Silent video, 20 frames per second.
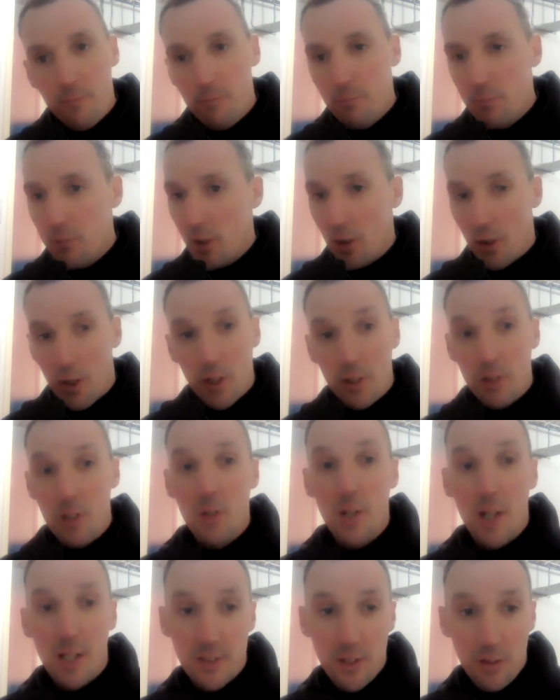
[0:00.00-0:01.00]
you could do
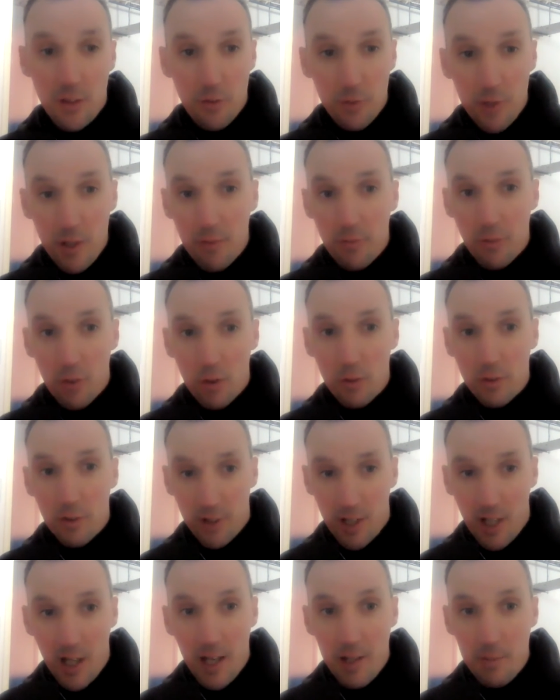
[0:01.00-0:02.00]
that as a 3 or 4
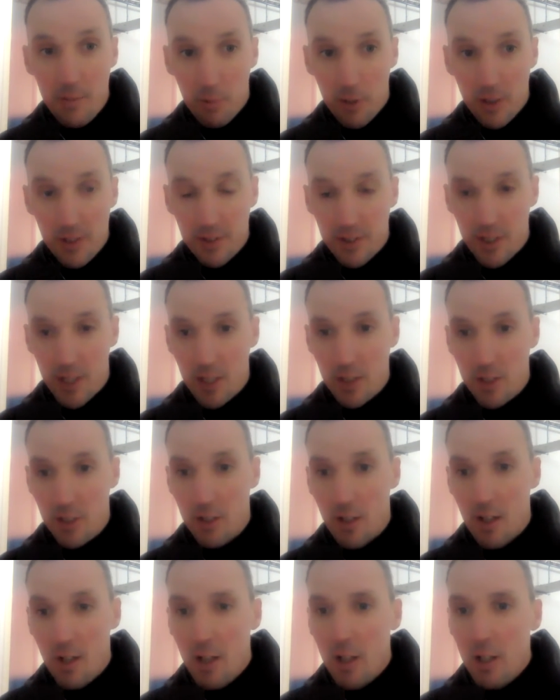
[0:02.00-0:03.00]
slide presentation.
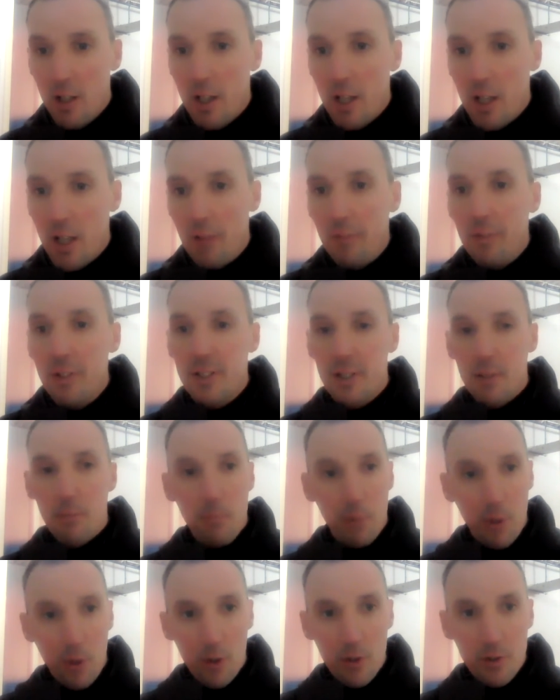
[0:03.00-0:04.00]
If it's in
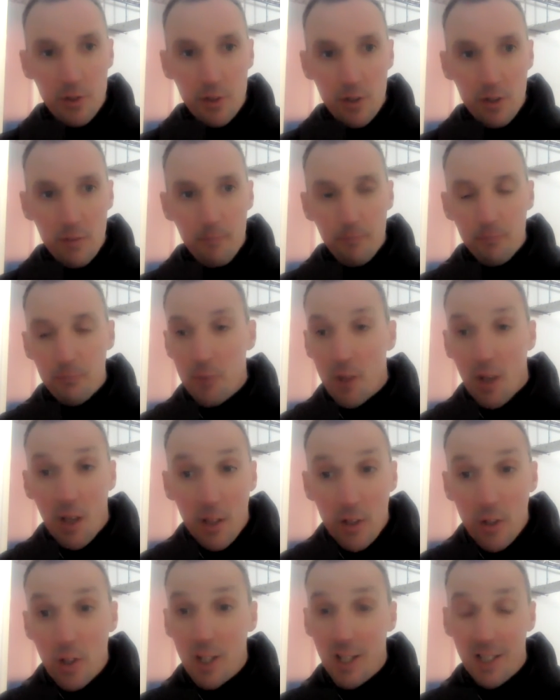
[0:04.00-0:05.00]
person,
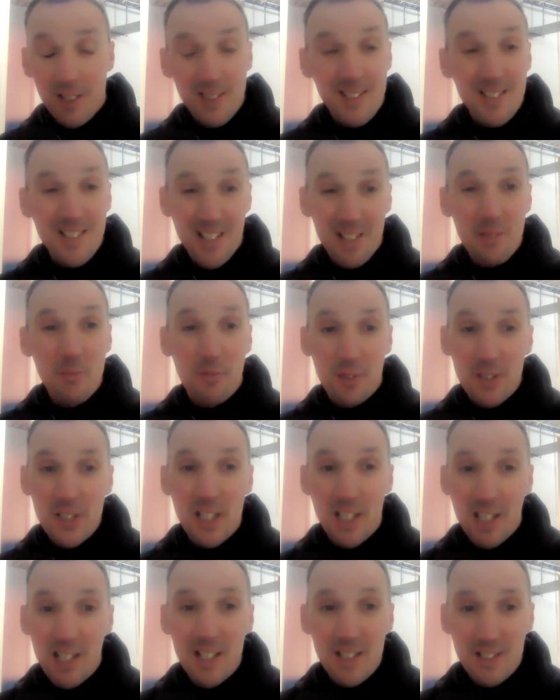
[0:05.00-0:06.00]
you could actually take them
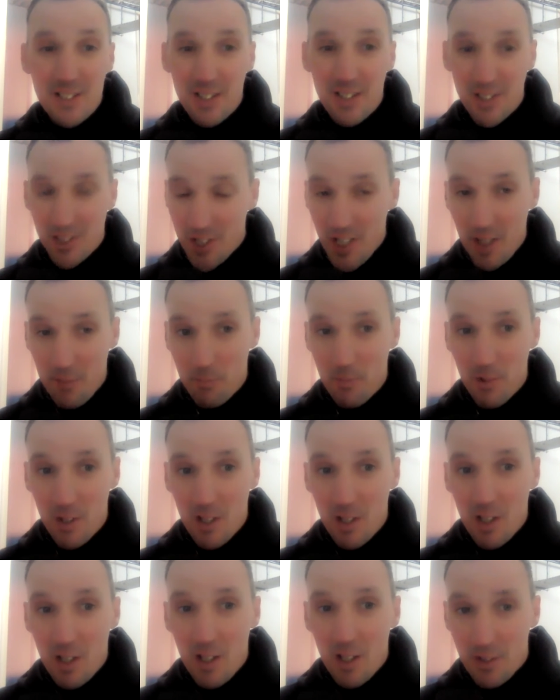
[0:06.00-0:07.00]
physically into the gym
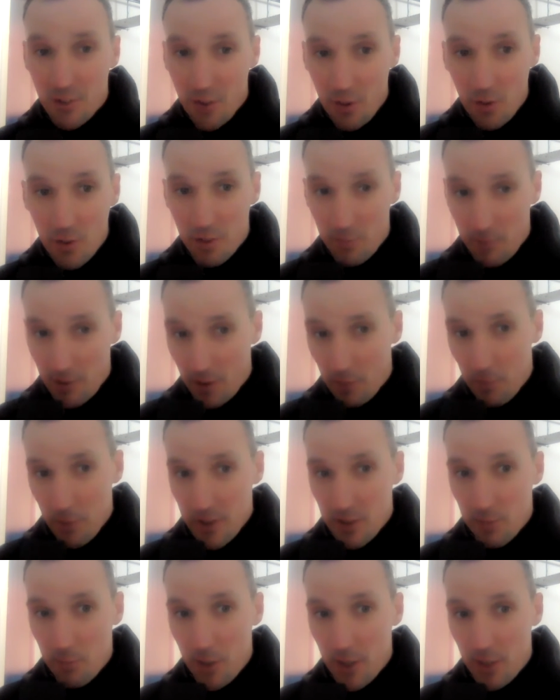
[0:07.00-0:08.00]
and do some little
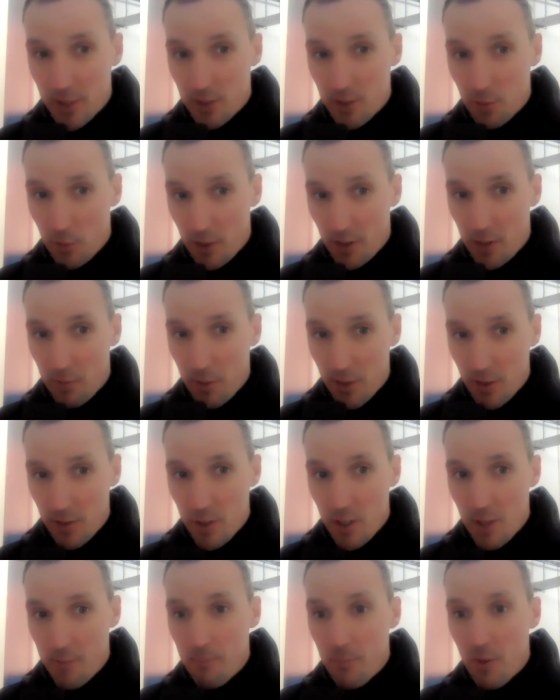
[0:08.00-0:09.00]
bits and pieces with them in the
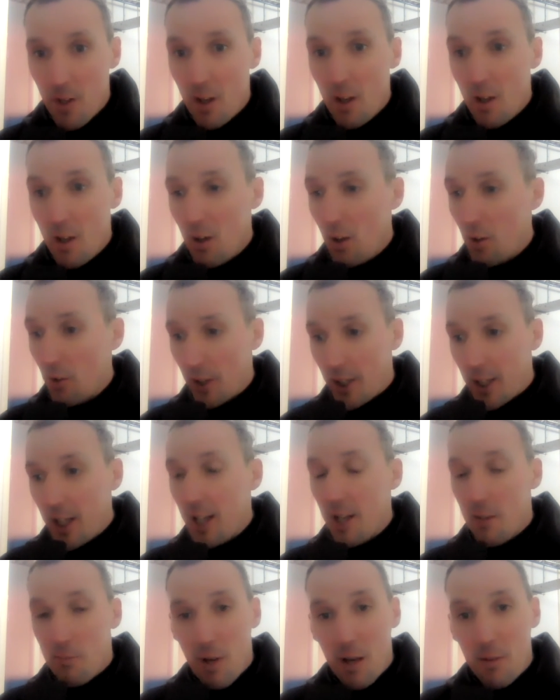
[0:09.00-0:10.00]
gym. Or
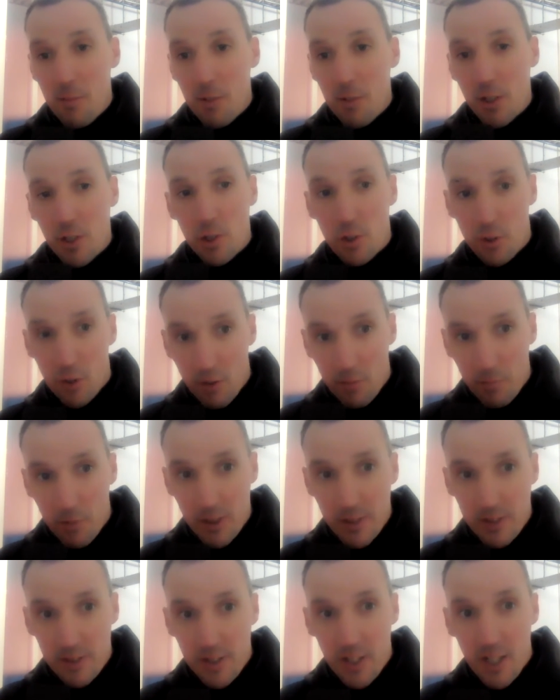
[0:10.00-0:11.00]
again, it might be a short
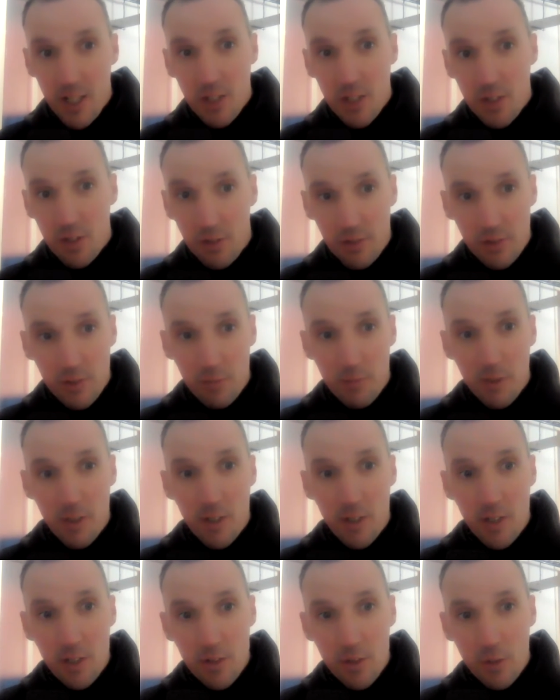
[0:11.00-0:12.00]
presentation or something
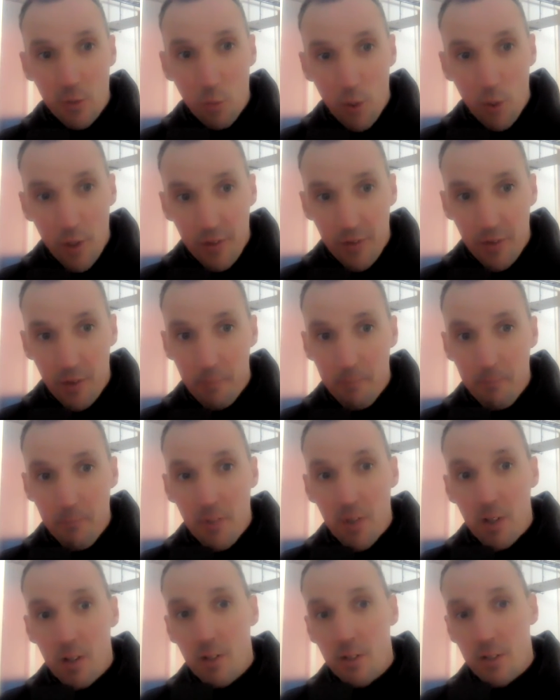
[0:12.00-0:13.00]
that you do with them
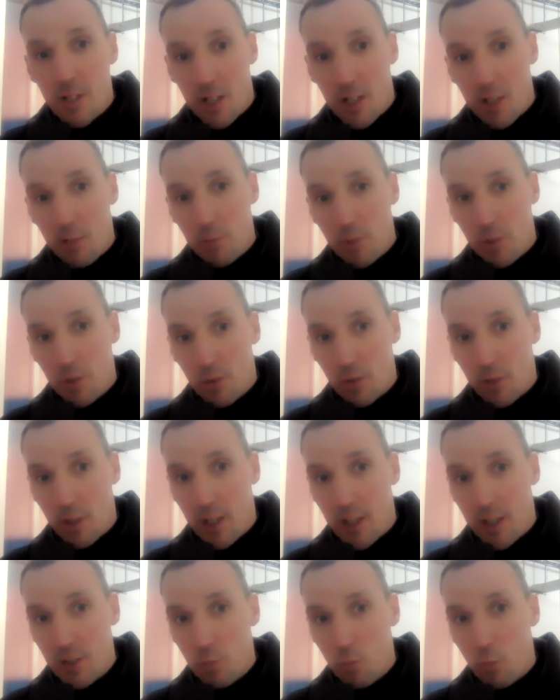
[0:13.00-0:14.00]
to help
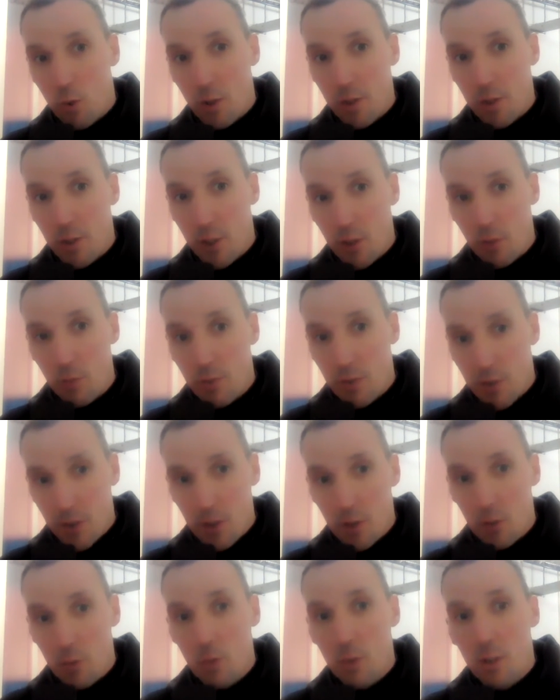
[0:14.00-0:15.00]
showcase what you
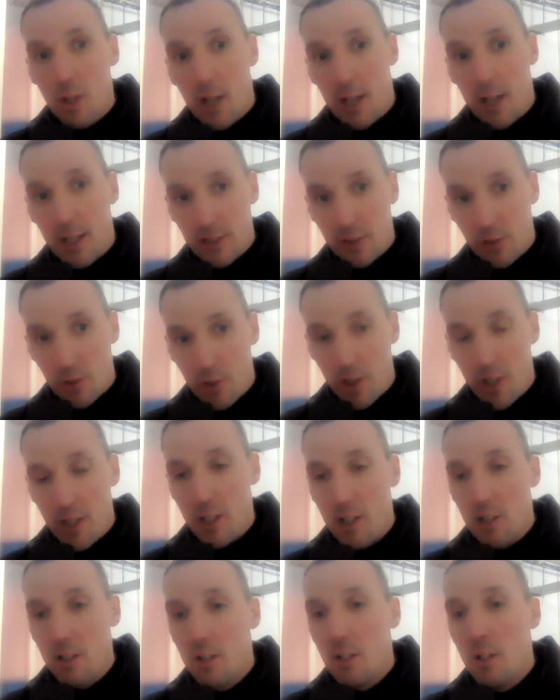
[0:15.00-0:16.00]
do as a
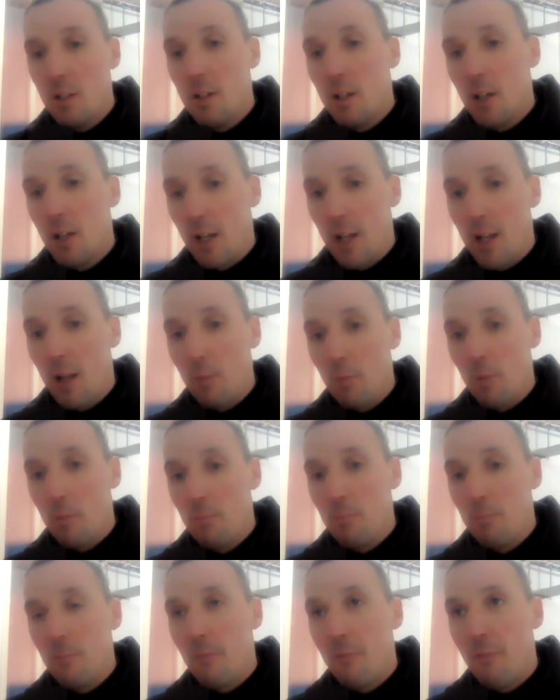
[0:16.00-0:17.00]
trainer and help
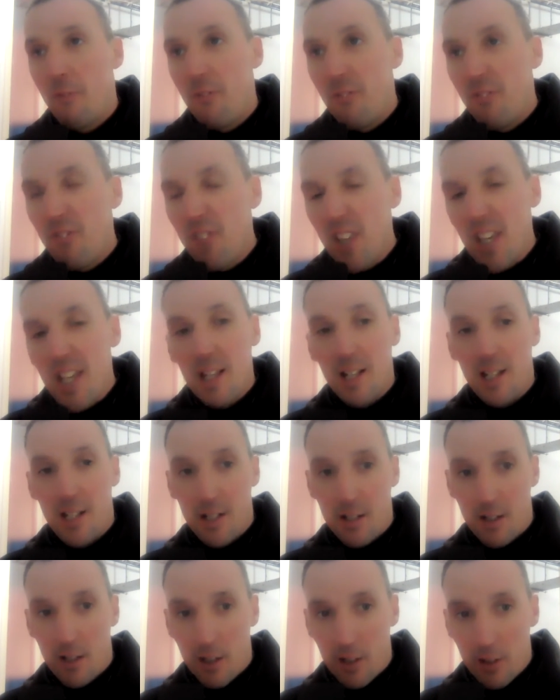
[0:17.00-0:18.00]
them feel it a